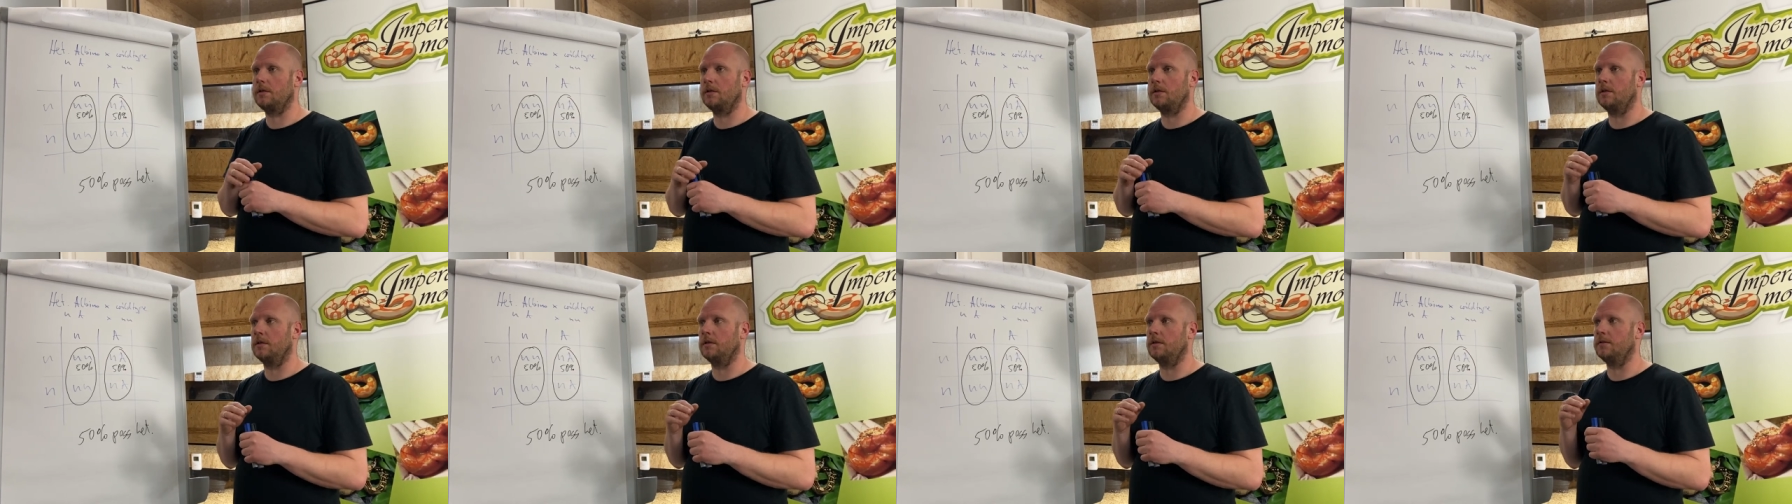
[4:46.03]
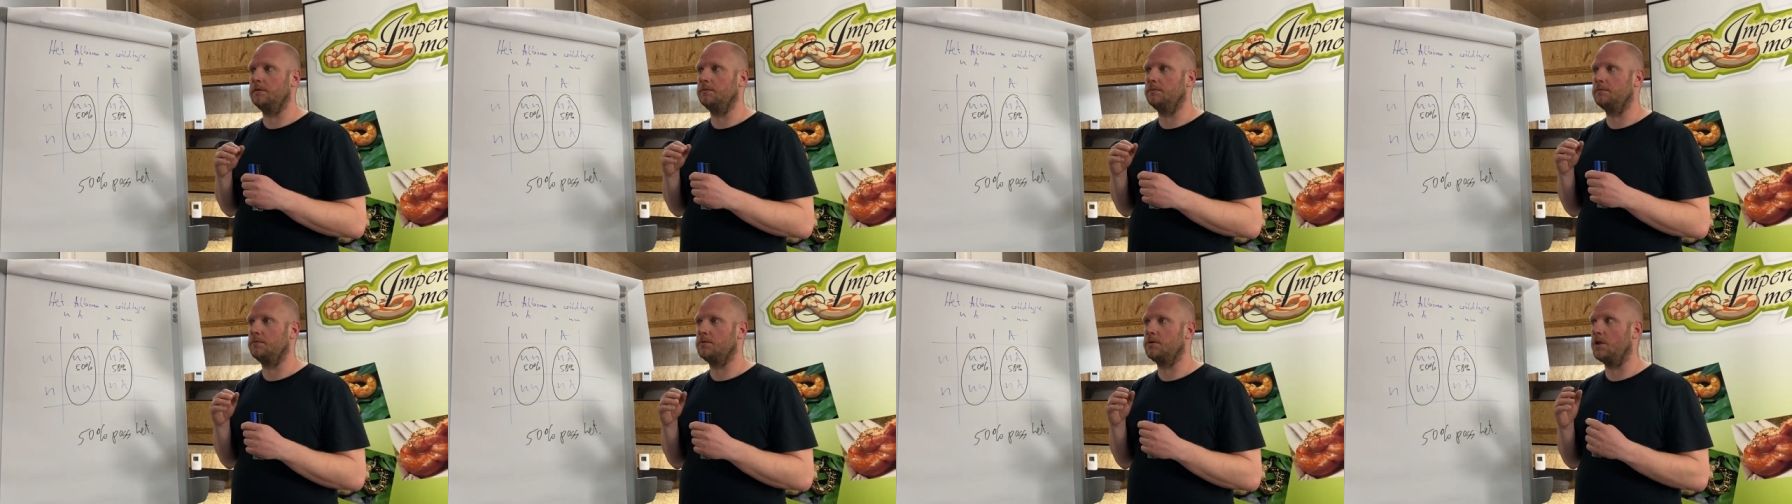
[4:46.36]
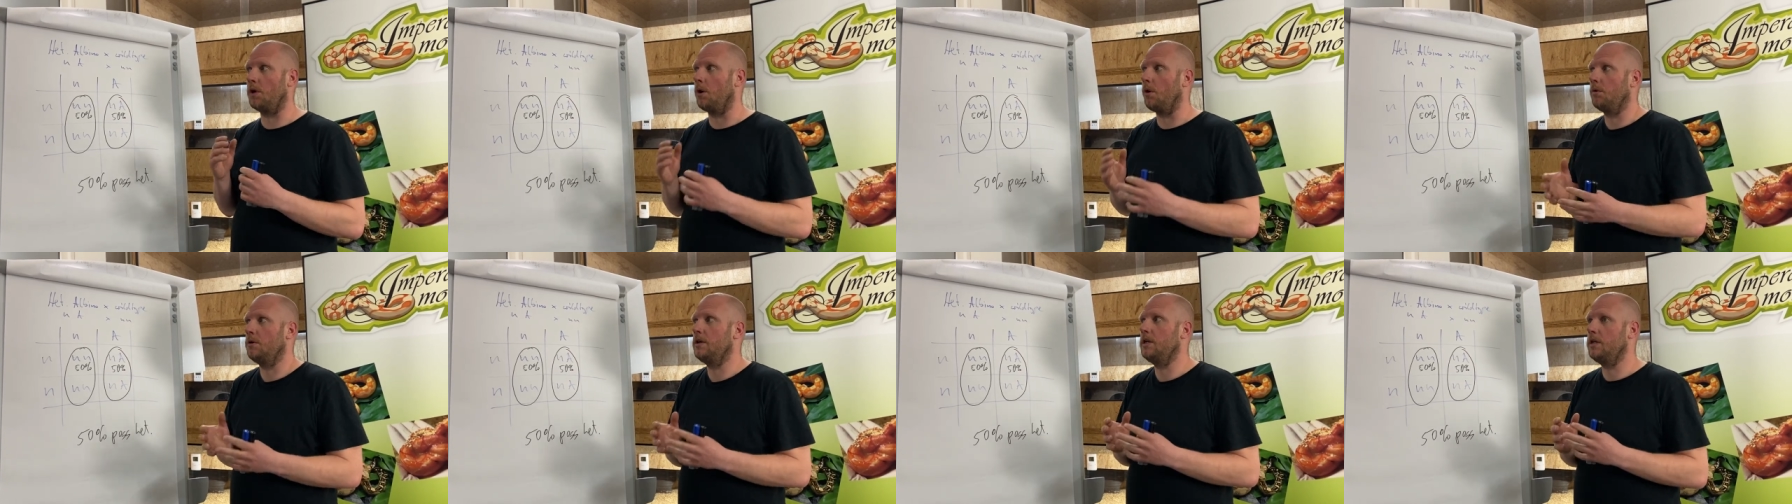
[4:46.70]
um,
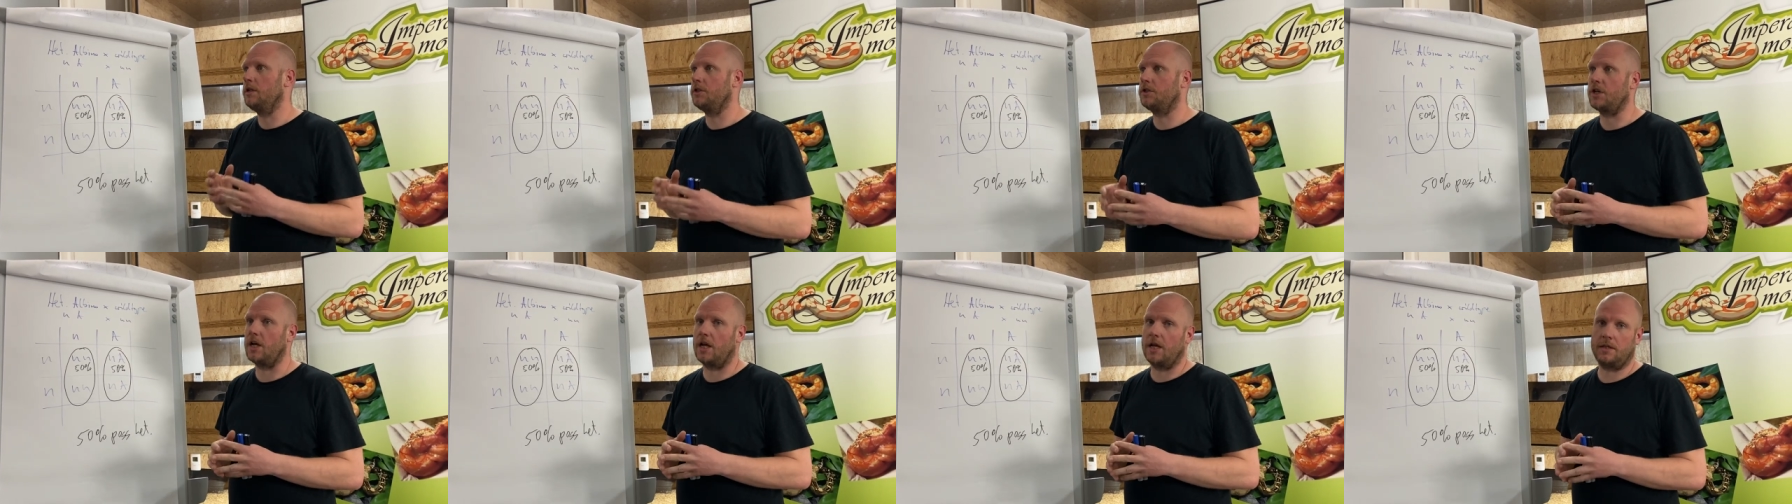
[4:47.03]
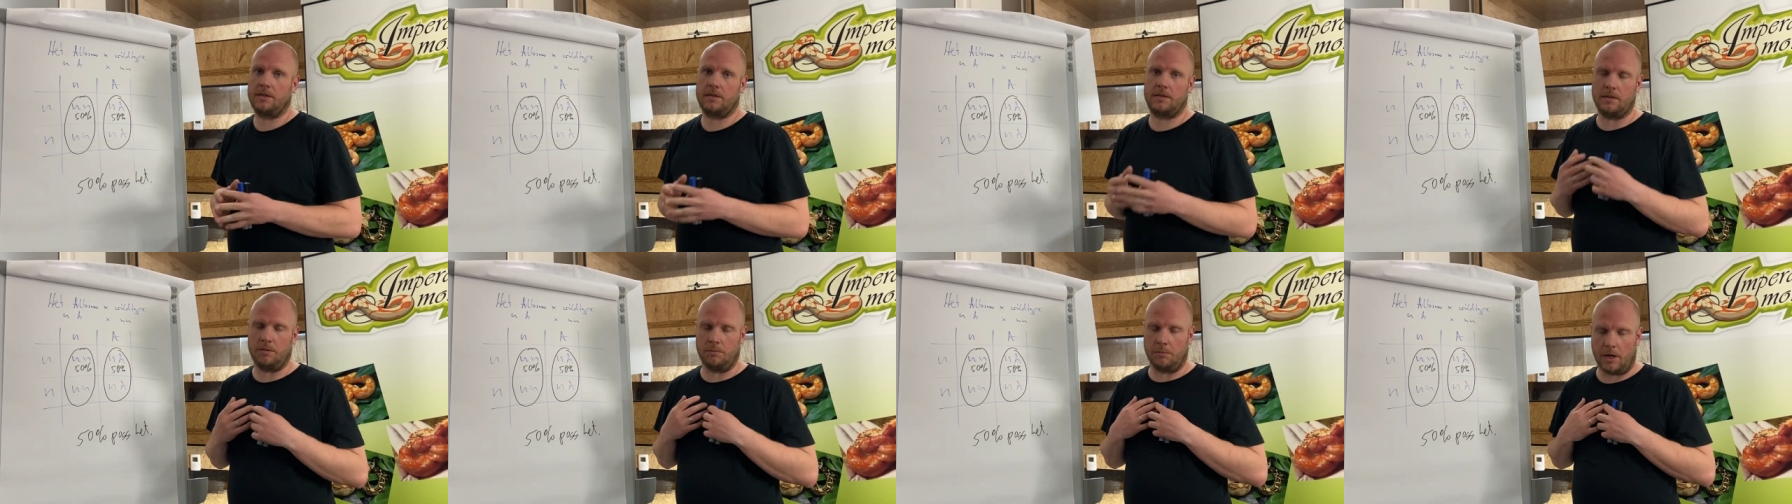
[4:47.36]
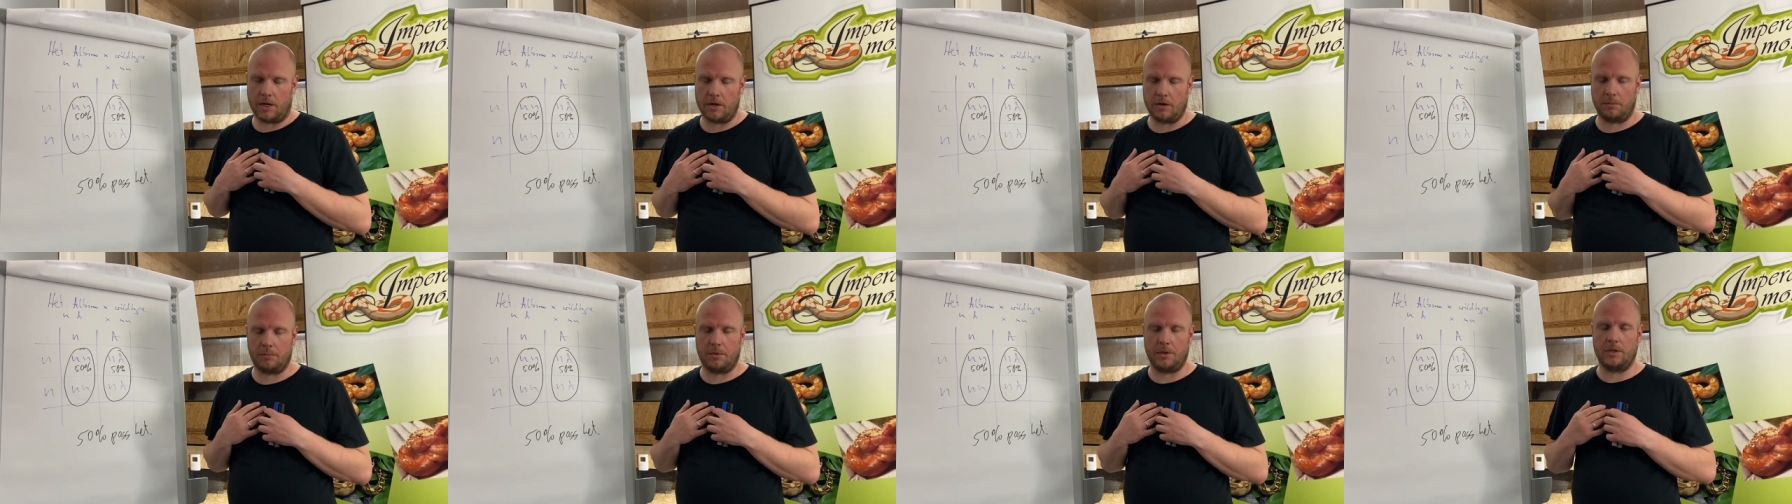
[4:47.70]
the only chance, in
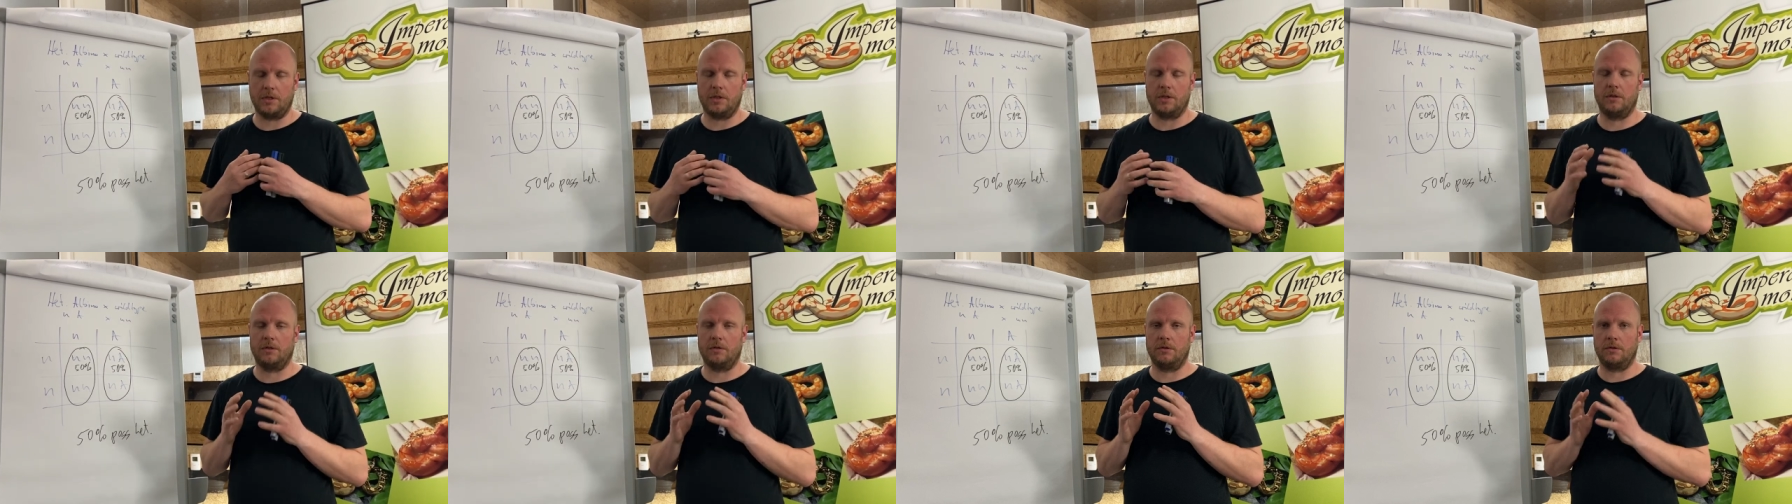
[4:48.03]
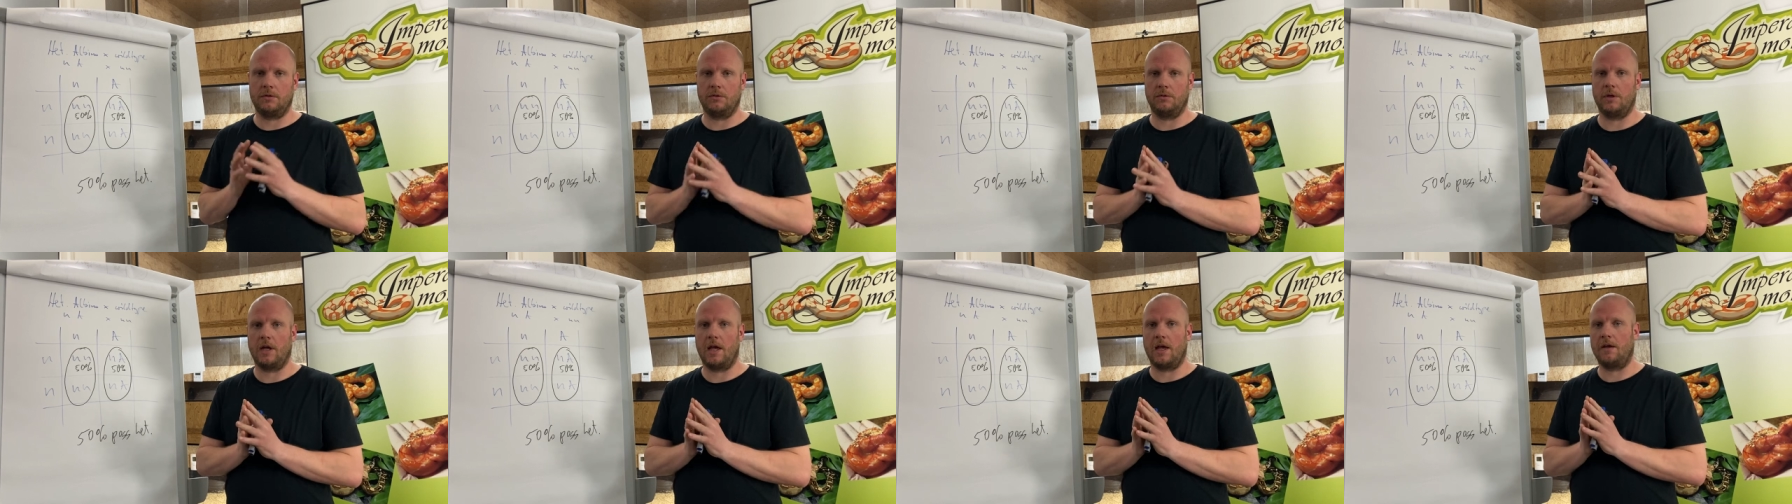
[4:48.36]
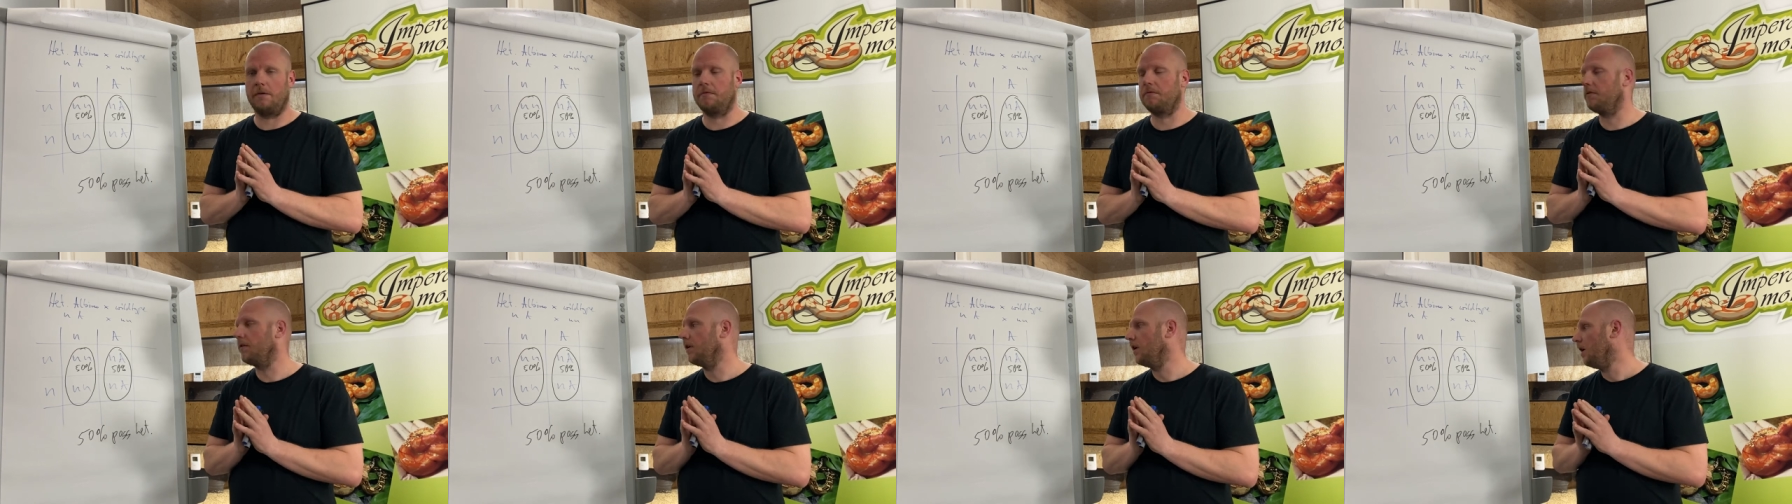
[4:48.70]
my opinion, you
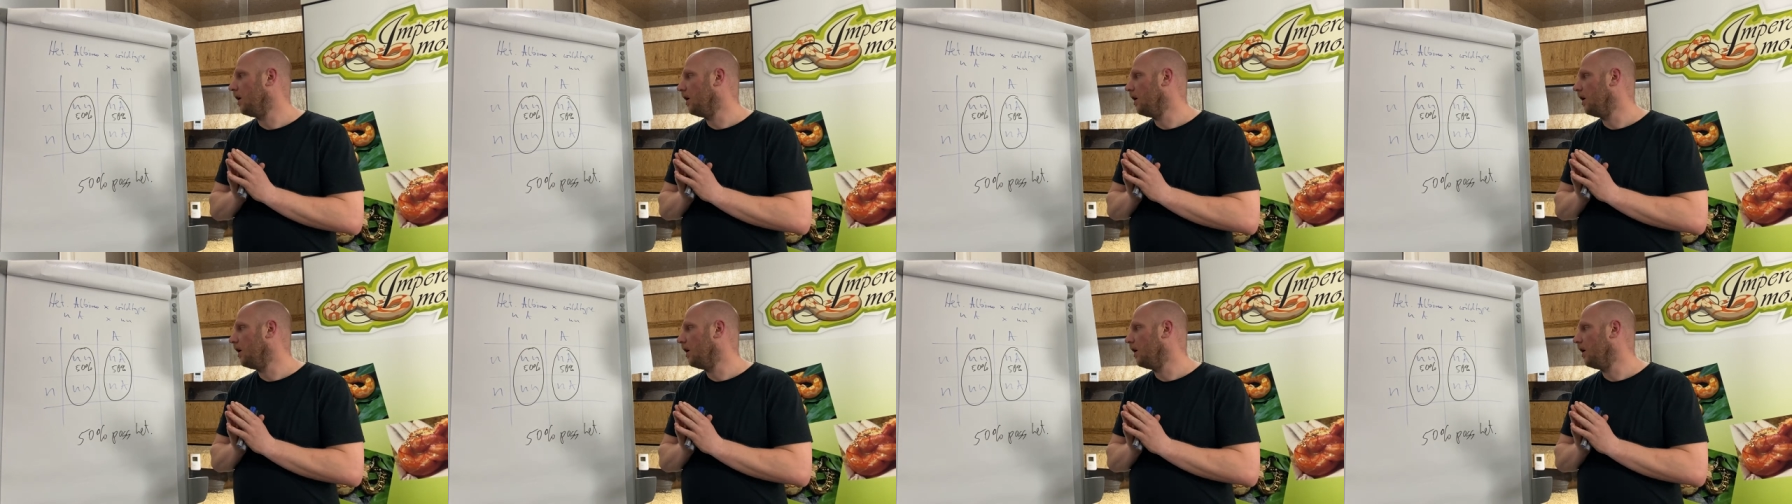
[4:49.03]
have